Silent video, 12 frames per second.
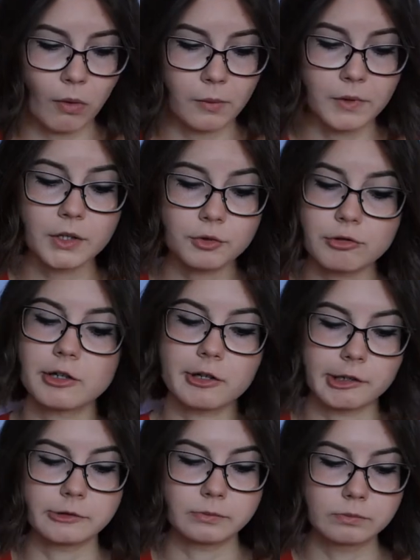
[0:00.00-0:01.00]
That's really
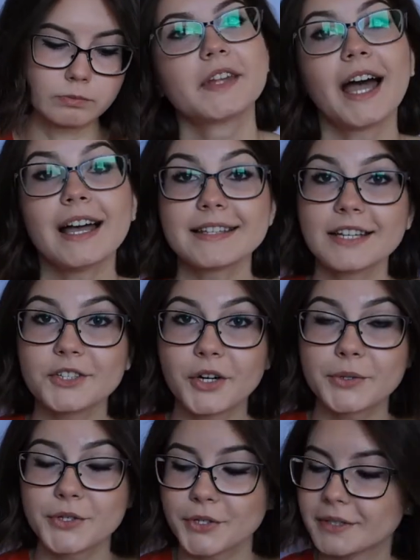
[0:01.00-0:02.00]
good. As I
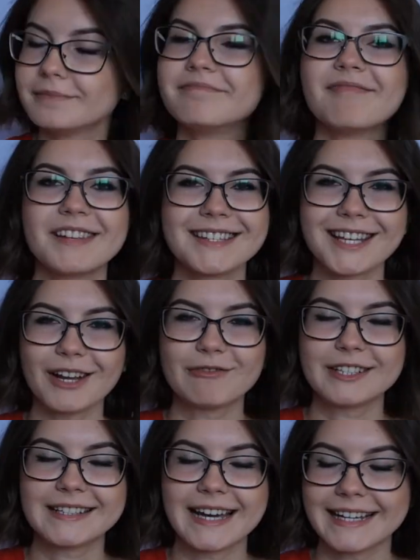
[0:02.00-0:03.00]
told you,
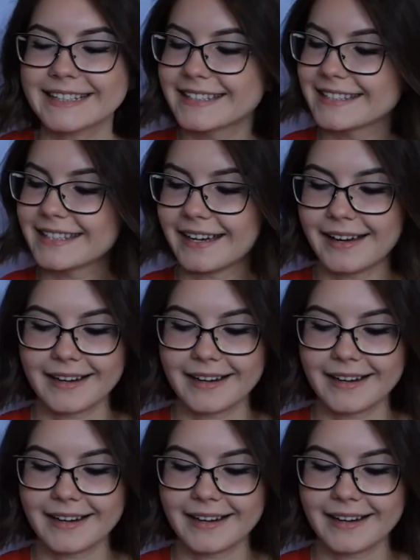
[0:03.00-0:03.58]
savory next.